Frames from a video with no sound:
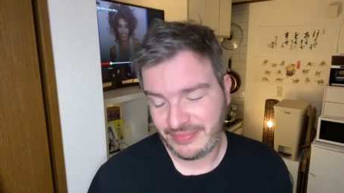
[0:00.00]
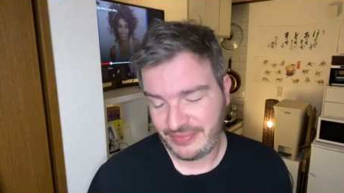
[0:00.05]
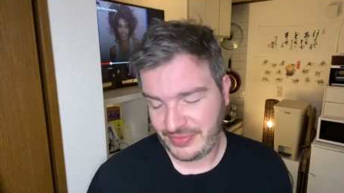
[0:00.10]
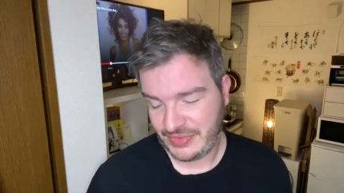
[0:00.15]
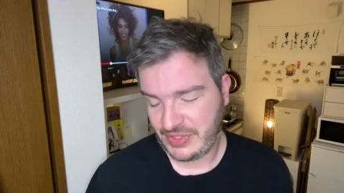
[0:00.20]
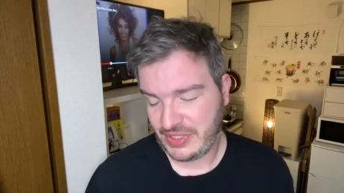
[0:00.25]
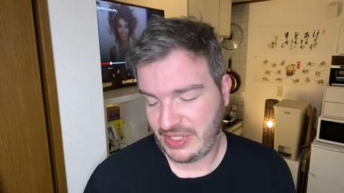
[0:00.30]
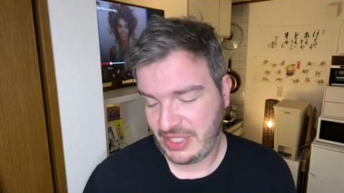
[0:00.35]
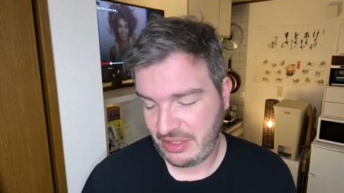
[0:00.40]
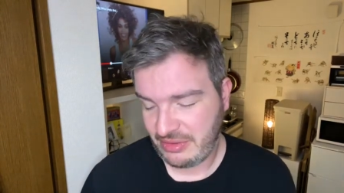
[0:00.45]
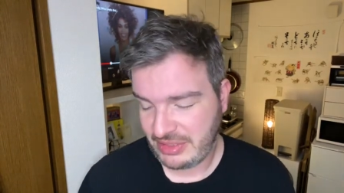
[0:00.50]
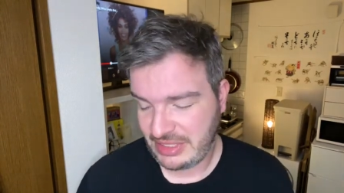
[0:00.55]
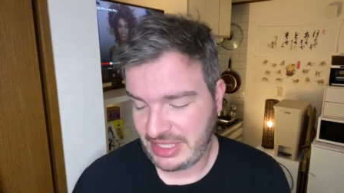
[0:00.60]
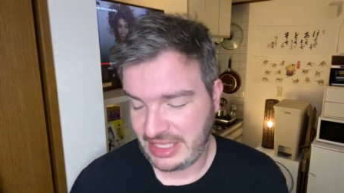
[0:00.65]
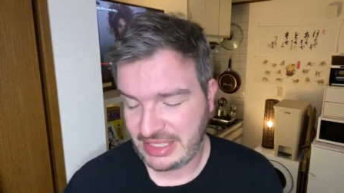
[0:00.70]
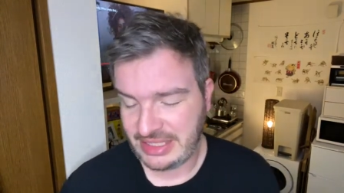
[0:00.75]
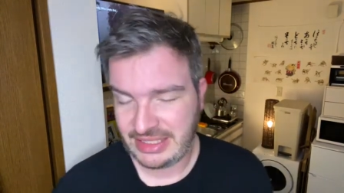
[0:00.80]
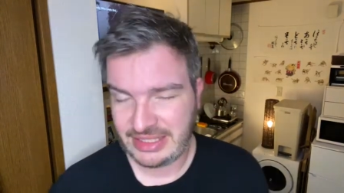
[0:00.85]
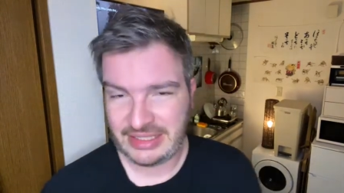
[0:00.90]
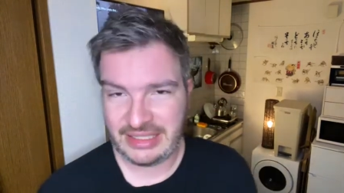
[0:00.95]
So that was
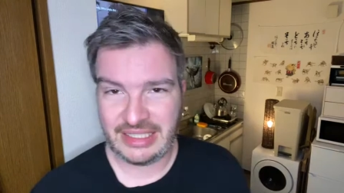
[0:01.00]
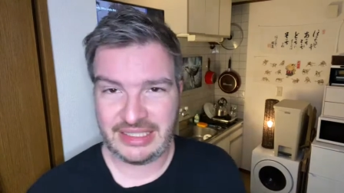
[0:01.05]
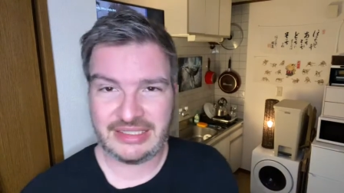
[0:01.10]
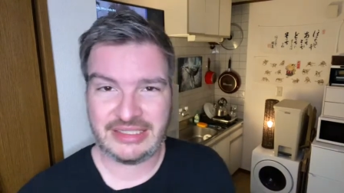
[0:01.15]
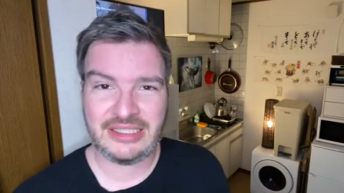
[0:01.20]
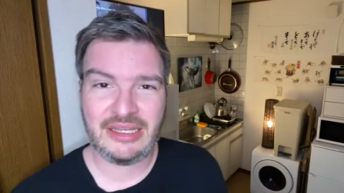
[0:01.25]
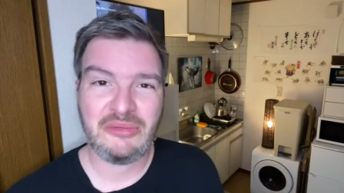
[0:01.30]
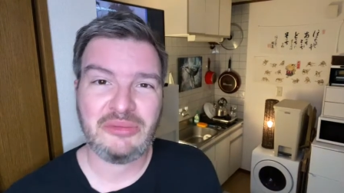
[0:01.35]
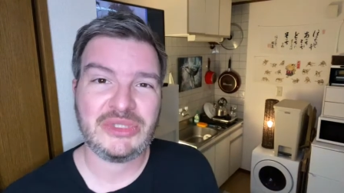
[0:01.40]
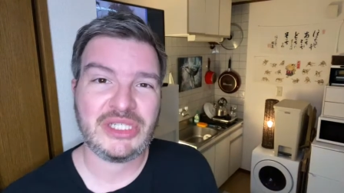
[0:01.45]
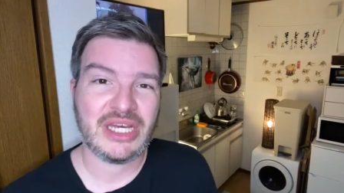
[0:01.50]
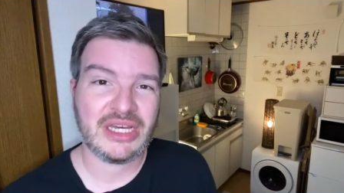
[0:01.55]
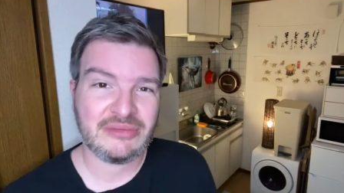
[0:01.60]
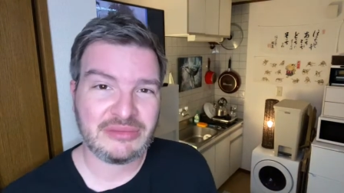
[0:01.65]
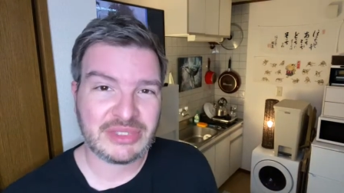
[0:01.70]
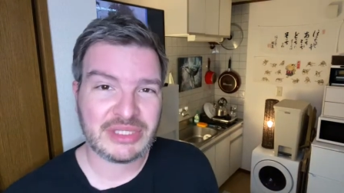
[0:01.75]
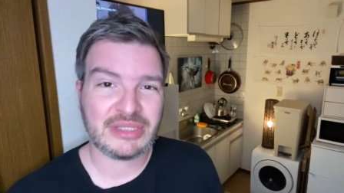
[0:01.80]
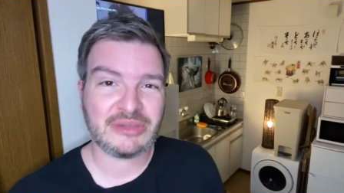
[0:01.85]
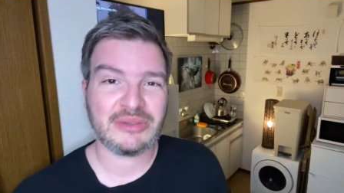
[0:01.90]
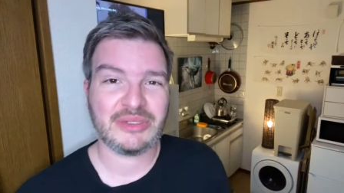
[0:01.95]
nice. And
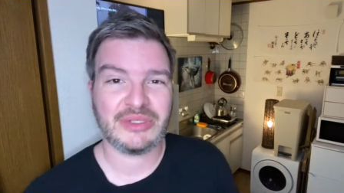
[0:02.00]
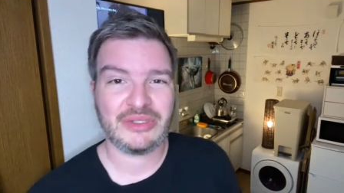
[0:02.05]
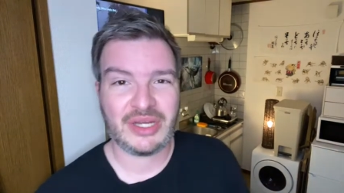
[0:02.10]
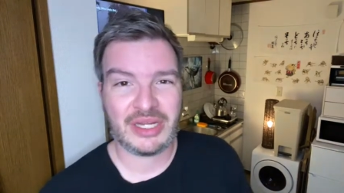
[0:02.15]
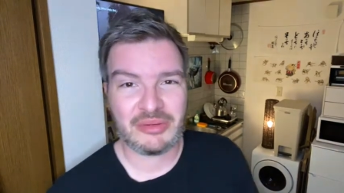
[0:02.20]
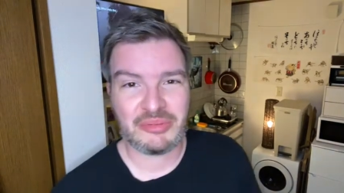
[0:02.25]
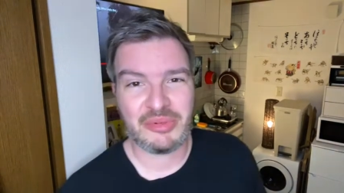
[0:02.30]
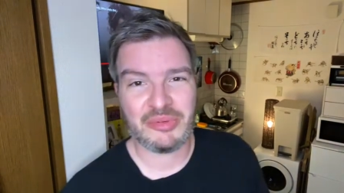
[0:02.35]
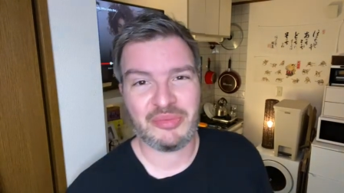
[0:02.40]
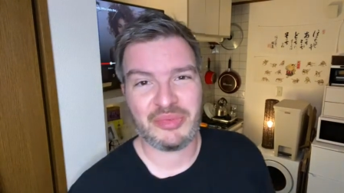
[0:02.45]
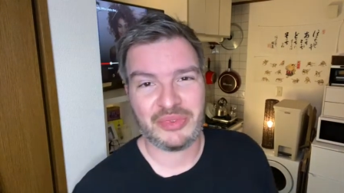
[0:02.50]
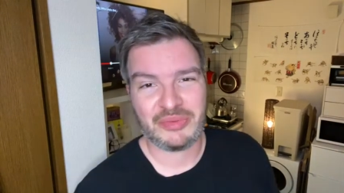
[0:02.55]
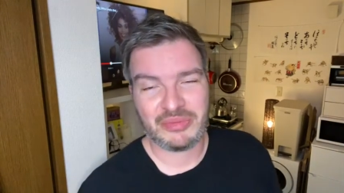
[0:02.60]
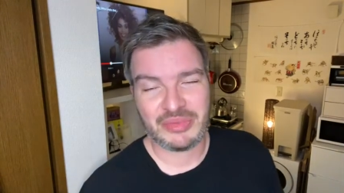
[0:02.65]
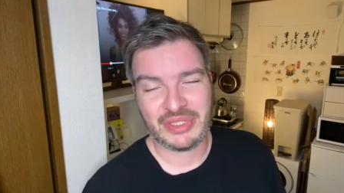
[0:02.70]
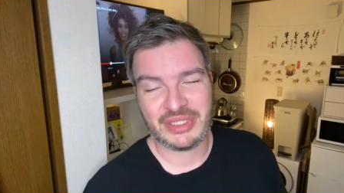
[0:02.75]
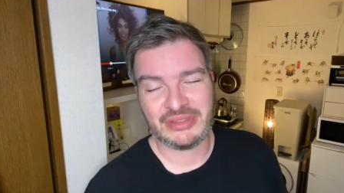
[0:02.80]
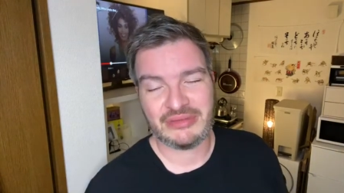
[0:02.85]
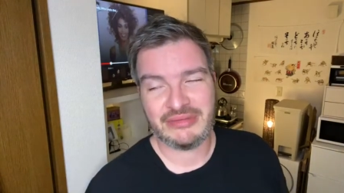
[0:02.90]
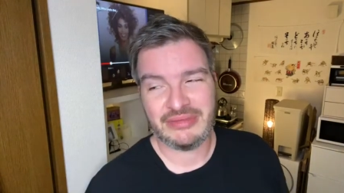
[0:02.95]
sometimes there were a lot of people,
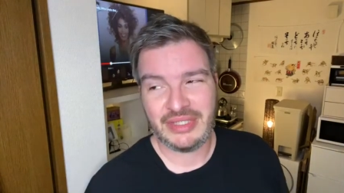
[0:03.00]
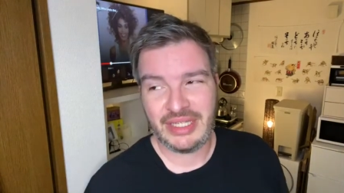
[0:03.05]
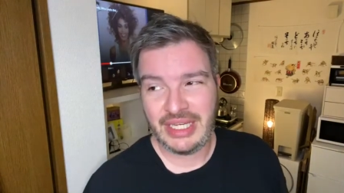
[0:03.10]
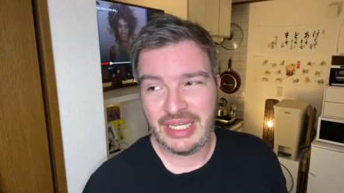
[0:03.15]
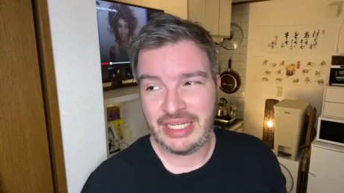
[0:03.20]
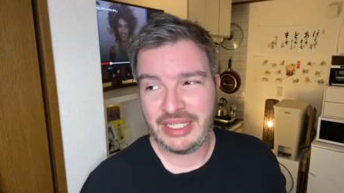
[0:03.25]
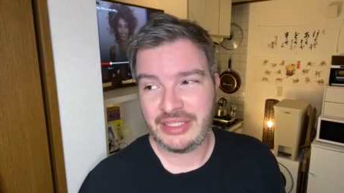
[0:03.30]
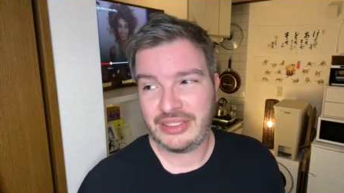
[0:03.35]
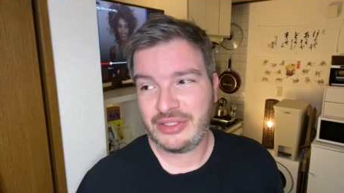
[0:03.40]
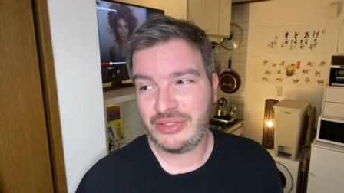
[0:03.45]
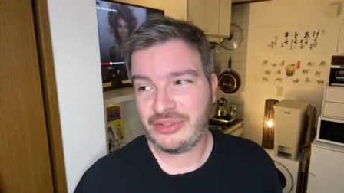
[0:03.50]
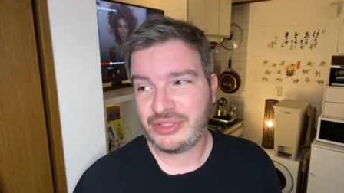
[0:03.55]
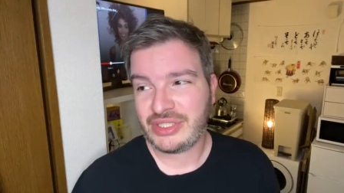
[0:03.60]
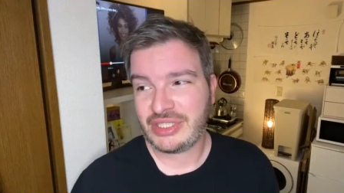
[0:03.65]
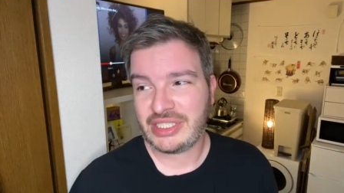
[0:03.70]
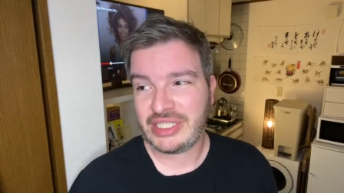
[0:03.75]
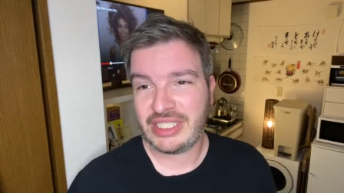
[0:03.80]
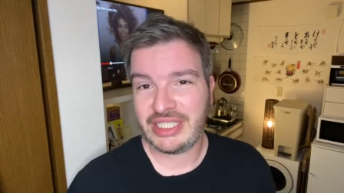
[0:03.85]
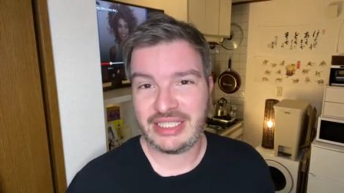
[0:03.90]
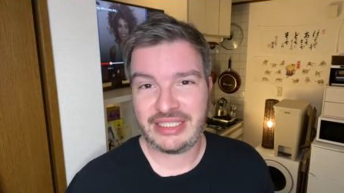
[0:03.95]
but
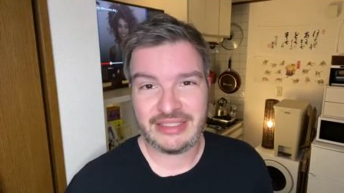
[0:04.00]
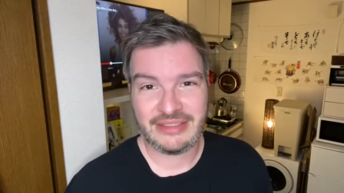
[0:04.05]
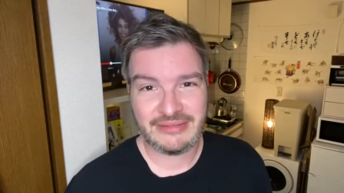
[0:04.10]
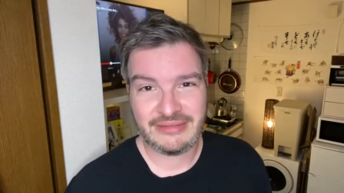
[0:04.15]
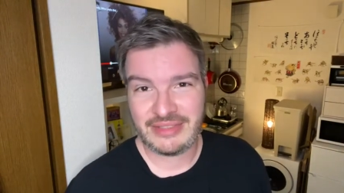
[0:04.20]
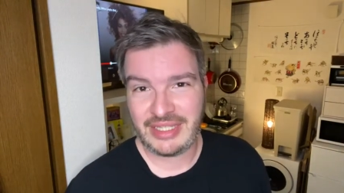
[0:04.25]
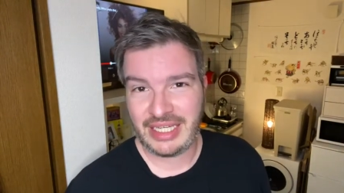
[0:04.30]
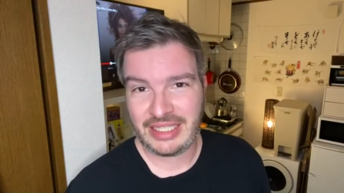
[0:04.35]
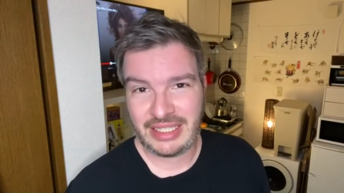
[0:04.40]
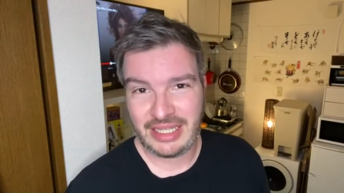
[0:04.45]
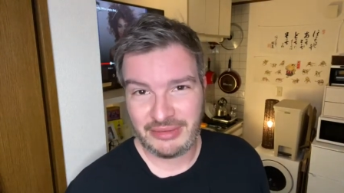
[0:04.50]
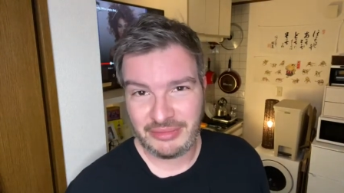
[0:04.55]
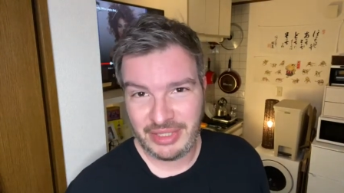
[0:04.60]
usually not that